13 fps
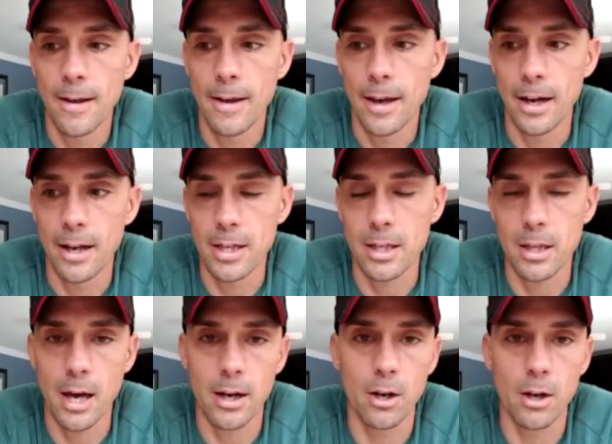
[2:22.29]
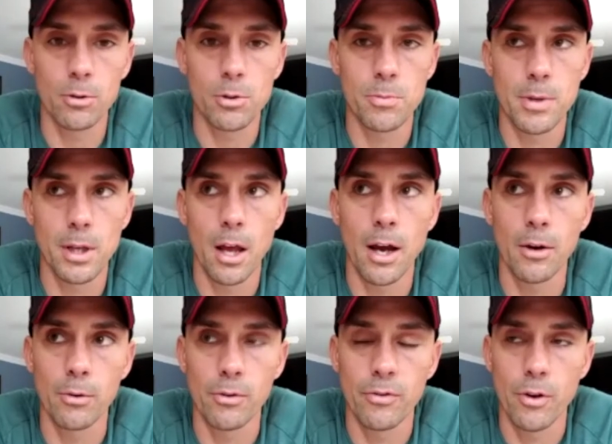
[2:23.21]
And I think that helped me a
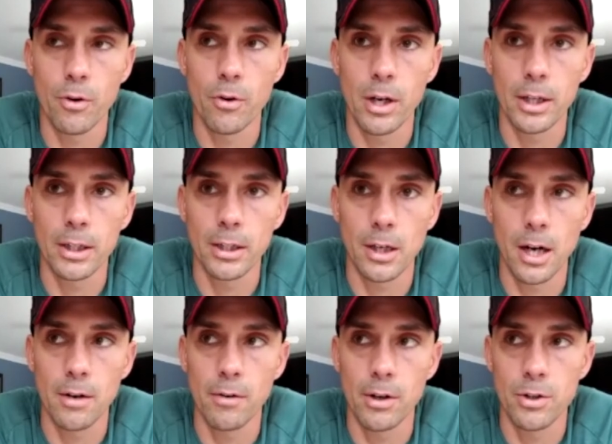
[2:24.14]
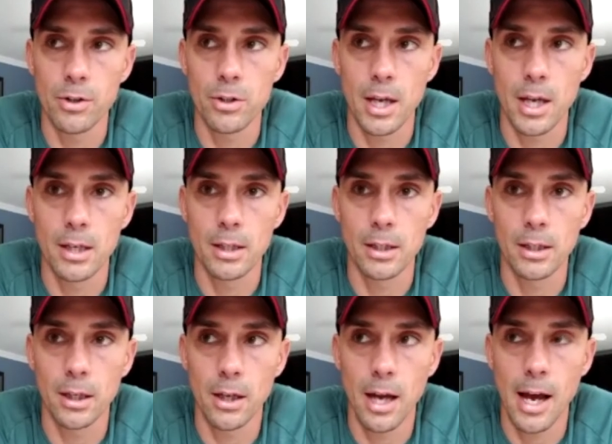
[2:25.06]
lot with all running and kind of
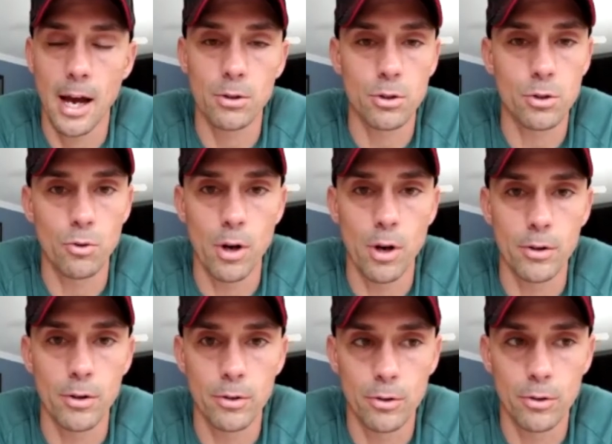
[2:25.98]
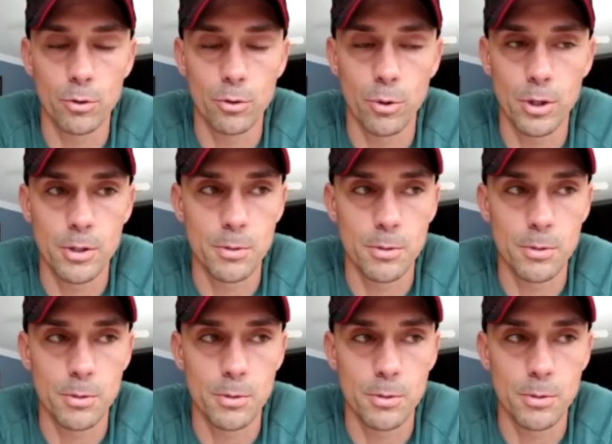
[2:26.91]
understanding how to run through the woods.